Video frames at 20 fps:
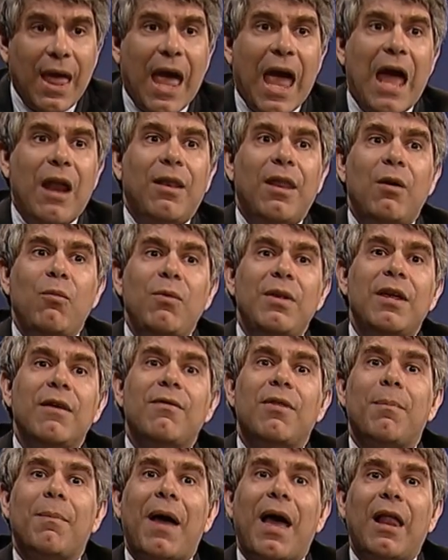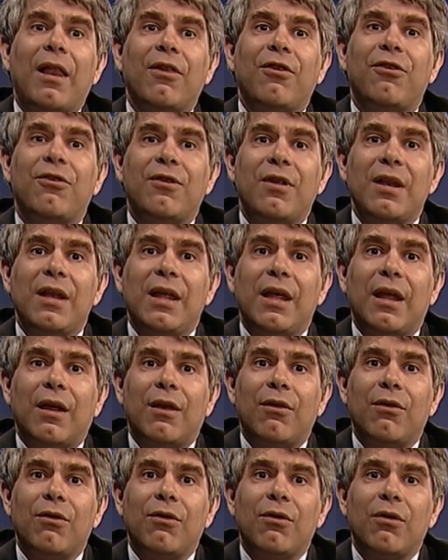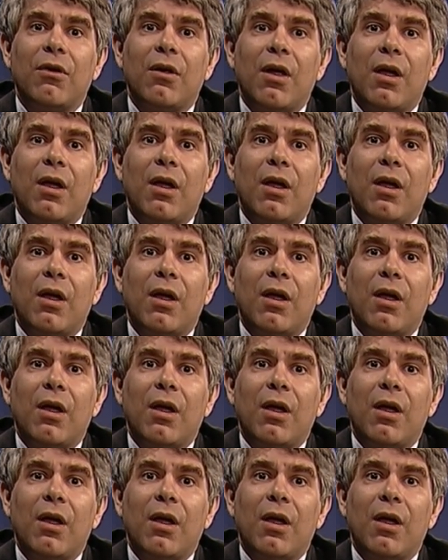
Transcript: and then we give the Palestinians